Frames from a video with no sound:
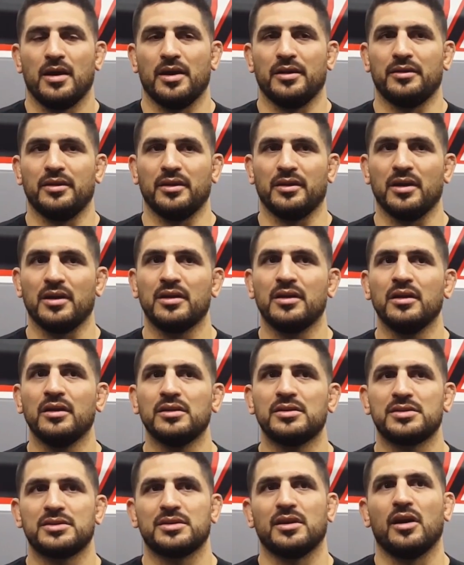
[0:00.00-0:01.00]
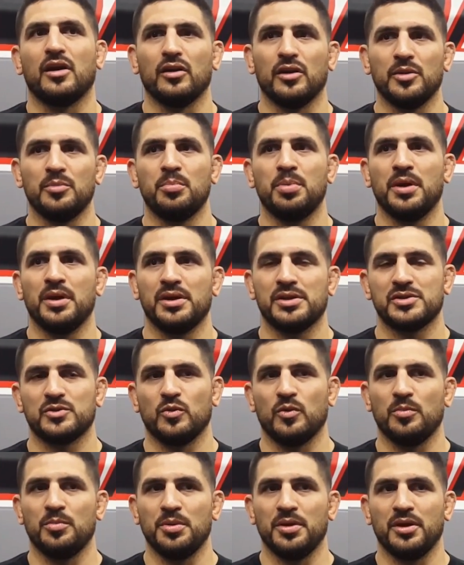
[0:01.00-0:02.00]
I think a good solid base
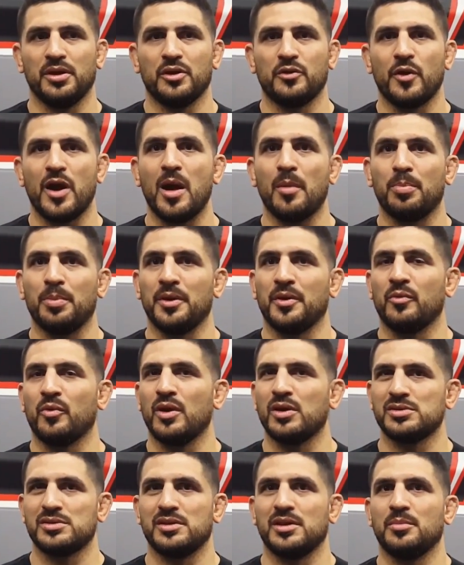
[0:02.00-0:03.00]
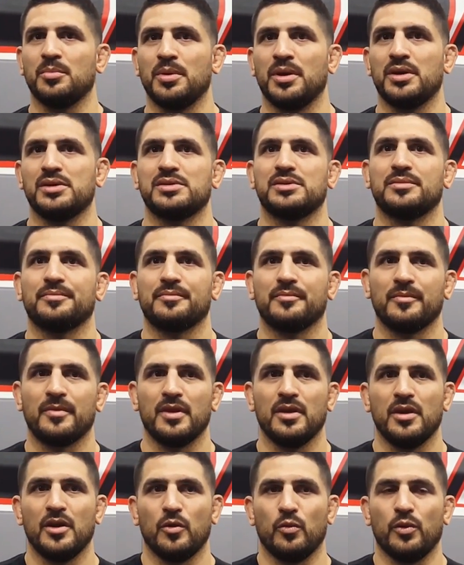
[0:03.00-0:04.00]
will be a grappling wrestling base, mm-hmm.
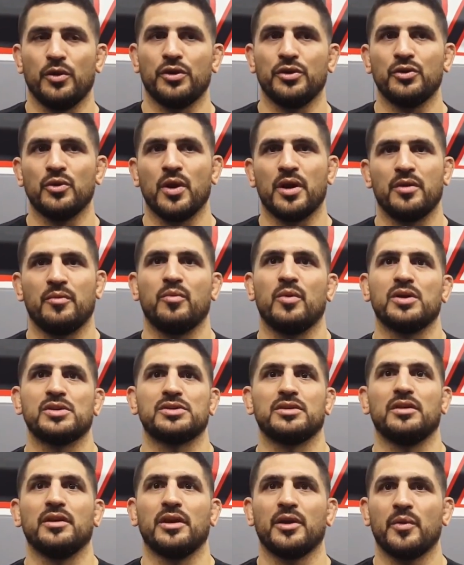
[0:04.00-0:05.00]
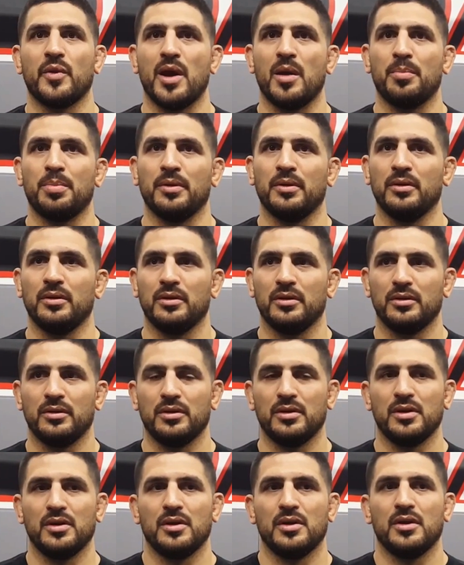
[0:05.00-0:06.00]
where you know how to wrestle and grapple,
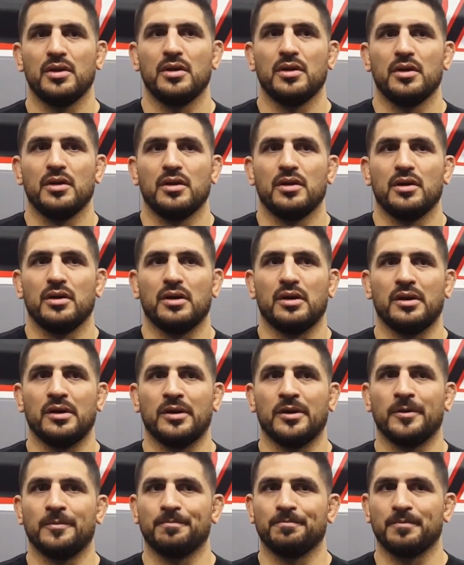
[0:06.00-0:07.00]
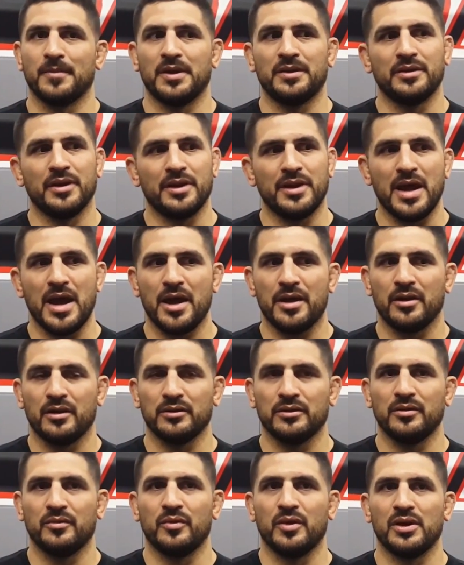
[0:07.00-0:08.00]
and then add
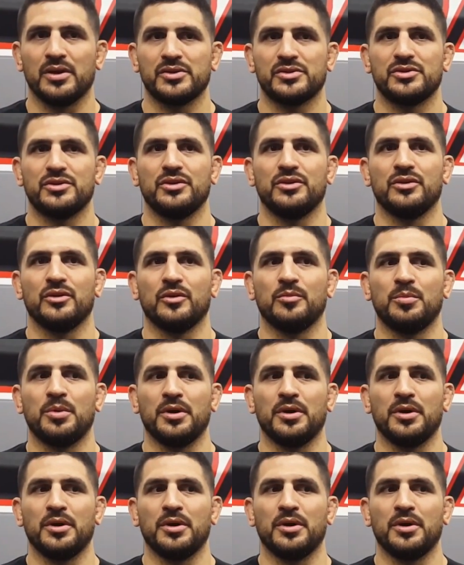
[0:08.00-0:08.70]
on the rest, you know.